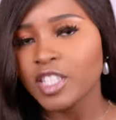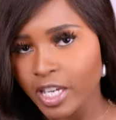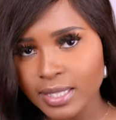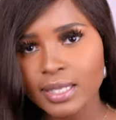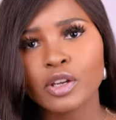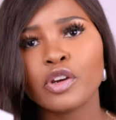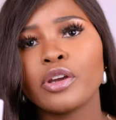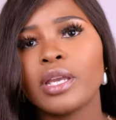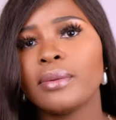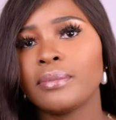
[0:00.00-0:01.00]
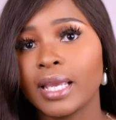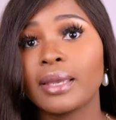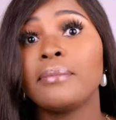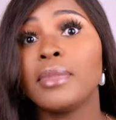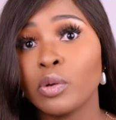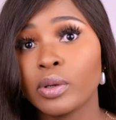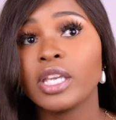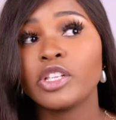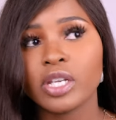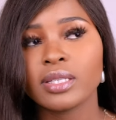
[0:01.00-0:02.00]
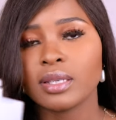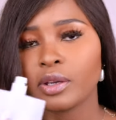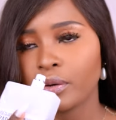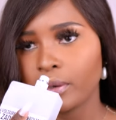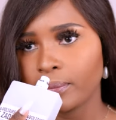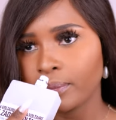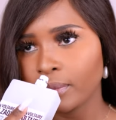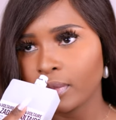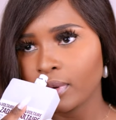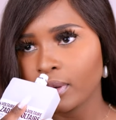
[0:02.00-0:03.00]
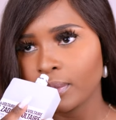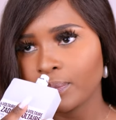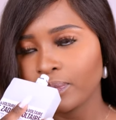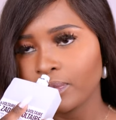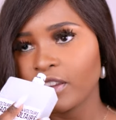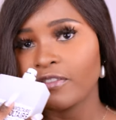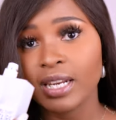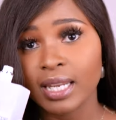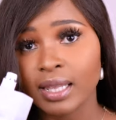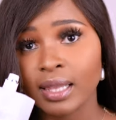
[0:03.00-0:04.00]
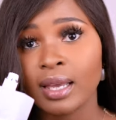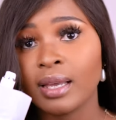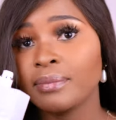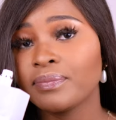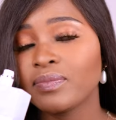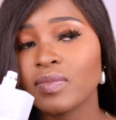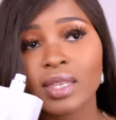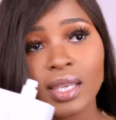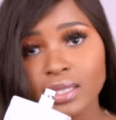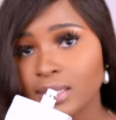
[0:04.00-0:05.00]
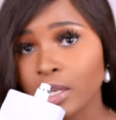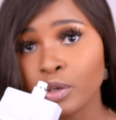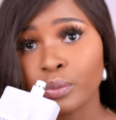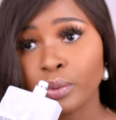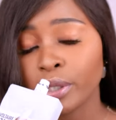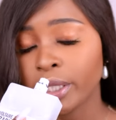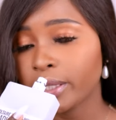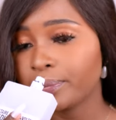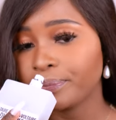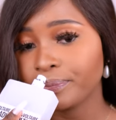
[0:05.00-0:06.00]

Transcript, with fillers: chestnut cream, like a milky chestnut cream, vanilla, sandalwood.